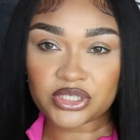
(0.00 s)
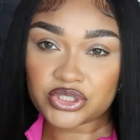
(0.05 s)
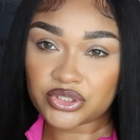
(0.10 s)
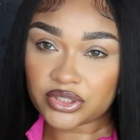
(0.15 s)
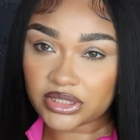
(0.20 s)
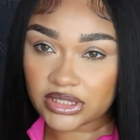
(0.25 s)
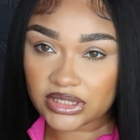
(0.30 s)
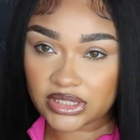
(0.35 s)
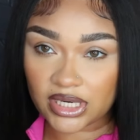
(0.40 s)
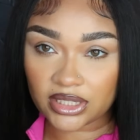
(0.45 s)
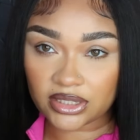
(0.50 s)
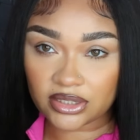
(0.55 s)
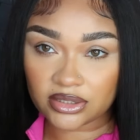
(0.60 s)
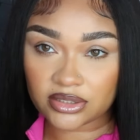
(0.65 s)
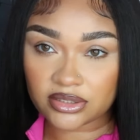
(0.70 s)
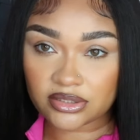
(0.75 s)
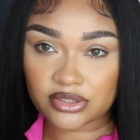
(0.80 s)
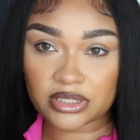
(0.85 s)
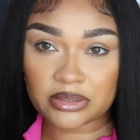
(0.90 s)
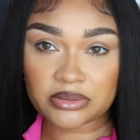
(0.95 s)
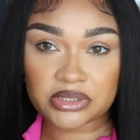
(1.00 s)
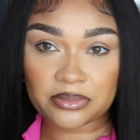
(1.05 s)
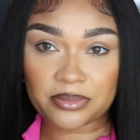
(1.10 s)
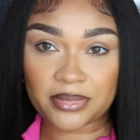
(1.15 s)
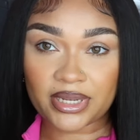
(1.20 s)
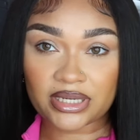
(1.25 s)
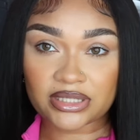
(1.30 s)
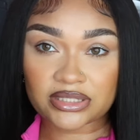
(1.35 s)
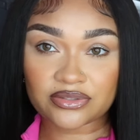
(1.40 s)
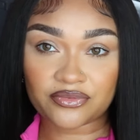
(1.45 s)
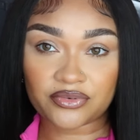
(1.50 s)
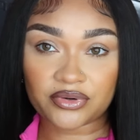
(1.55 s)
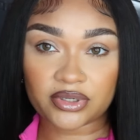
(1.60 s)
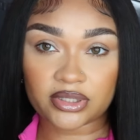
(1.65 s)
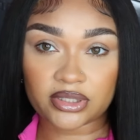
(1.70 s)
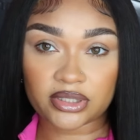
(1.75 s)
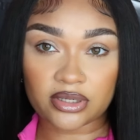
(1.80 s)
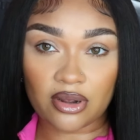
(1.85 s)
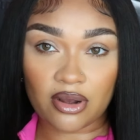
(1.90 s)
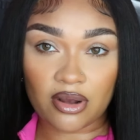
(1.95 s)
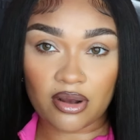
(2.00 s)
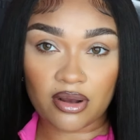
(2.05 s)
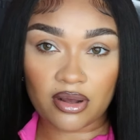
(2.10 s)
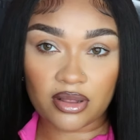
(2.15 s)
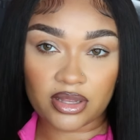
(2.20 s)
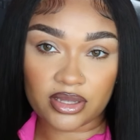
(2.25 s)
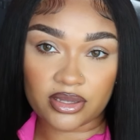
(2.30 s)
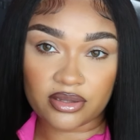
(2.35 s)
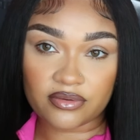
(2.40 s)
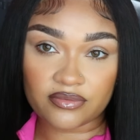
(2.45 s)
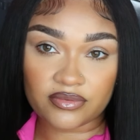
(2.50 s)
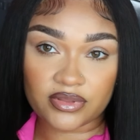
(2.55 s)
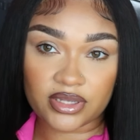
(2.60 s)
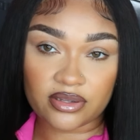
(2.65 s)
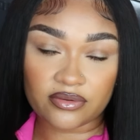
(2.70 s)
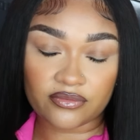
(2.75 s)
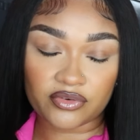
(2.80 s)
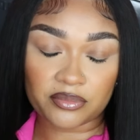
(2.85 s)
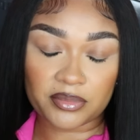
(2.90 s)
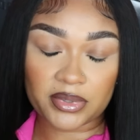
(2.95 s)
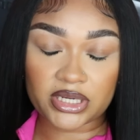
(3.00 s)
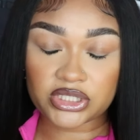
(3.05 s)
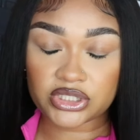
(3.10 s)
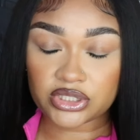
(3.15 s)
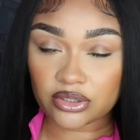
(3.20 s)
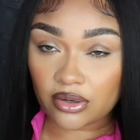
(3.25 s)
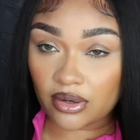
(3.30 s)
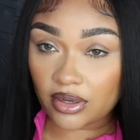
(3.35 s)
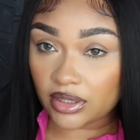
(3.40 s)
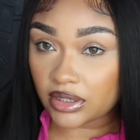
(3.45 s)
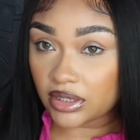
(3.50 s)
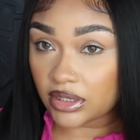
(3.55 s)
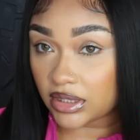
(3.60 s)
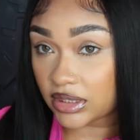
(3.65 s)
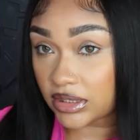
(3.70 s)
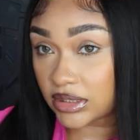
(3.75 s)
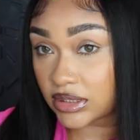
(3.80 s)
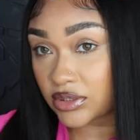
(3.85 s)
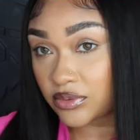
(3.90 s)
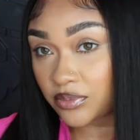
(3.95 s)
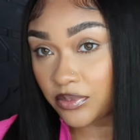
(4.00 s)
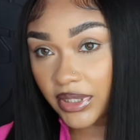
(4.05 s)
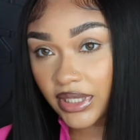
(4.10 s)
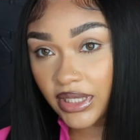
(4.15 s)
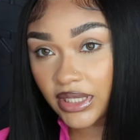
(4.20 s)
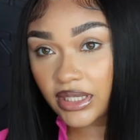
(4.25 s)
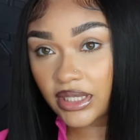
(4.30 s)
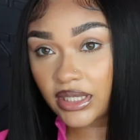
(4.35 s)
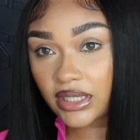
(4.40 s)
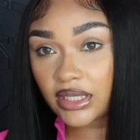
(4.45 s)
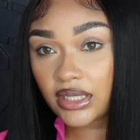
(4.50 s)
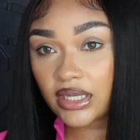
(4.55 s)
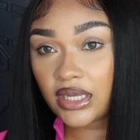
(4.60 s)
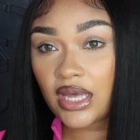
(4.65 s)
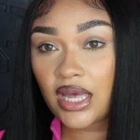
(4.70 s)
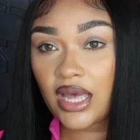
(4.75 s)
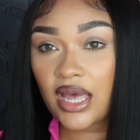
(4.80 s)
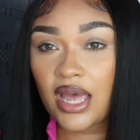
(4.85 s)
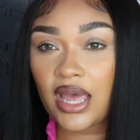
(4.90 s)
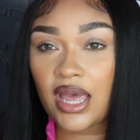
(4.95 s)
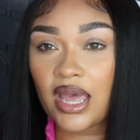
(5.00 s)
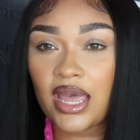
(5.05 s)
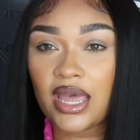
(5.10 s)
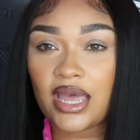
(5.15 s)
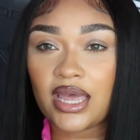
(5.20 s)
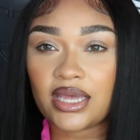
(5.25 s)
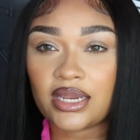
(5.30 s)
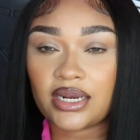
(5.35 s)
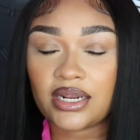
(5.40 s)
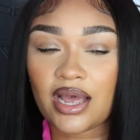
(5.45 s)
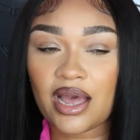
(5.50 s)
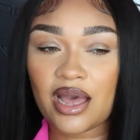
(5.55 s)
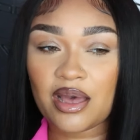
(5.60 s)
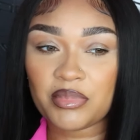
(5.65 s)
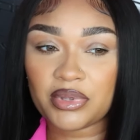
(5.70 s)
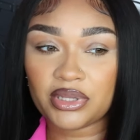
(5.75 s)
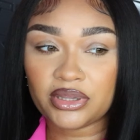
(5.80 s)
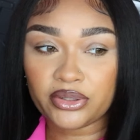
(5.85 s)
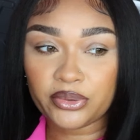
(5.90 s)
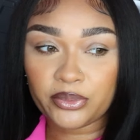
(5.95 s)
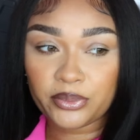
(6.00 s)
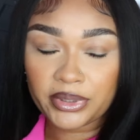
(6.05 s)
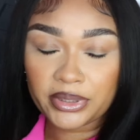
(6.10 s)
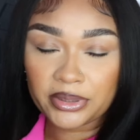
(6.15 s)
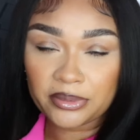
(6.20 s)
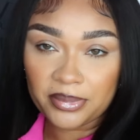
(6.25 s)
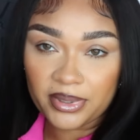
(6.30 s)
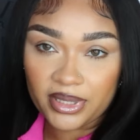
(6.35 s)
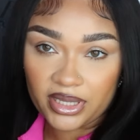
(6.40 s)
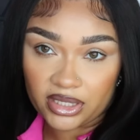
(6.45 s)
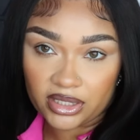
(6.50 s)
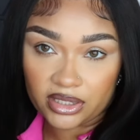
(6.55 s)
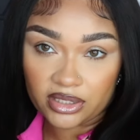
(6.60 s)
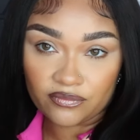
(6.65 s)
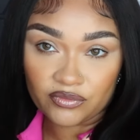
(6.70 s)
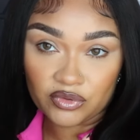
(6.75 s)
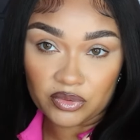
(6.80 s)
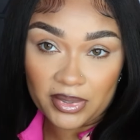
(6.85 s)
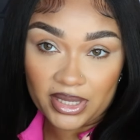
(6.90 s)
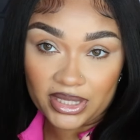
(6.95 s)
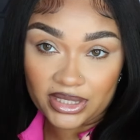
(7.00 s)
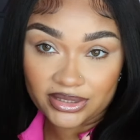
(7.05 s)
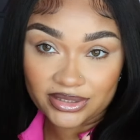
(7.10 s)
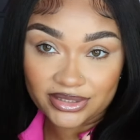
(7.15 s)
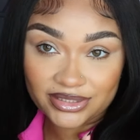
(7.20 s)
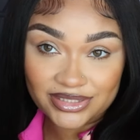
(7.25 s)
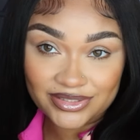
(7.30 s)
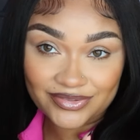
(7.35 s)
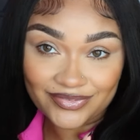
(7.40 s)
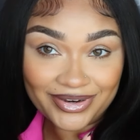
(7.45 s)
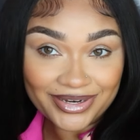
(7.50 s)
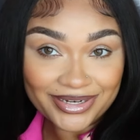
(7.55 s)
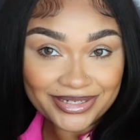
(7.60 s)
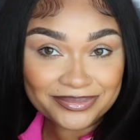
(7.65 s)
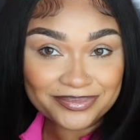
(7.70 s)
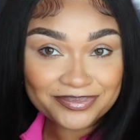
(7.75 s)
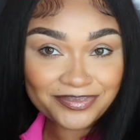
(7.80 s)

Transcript: sure to check the description box for all of the information on this wig, and comment the word pink if you made it this far.